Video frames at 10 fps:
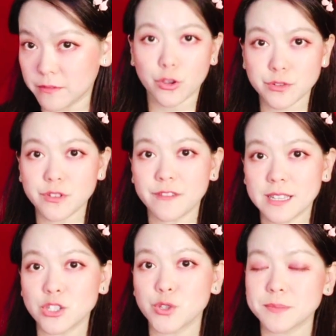those of
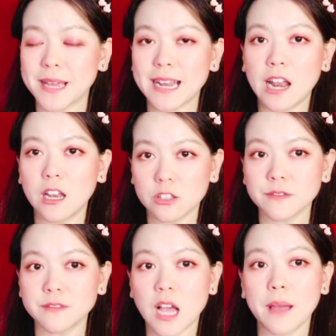us who spend a lot
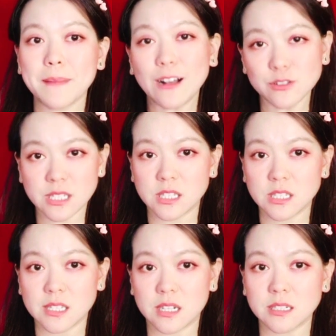of time out in the
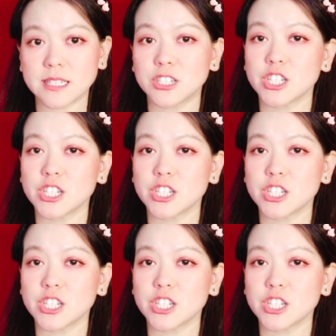sun, such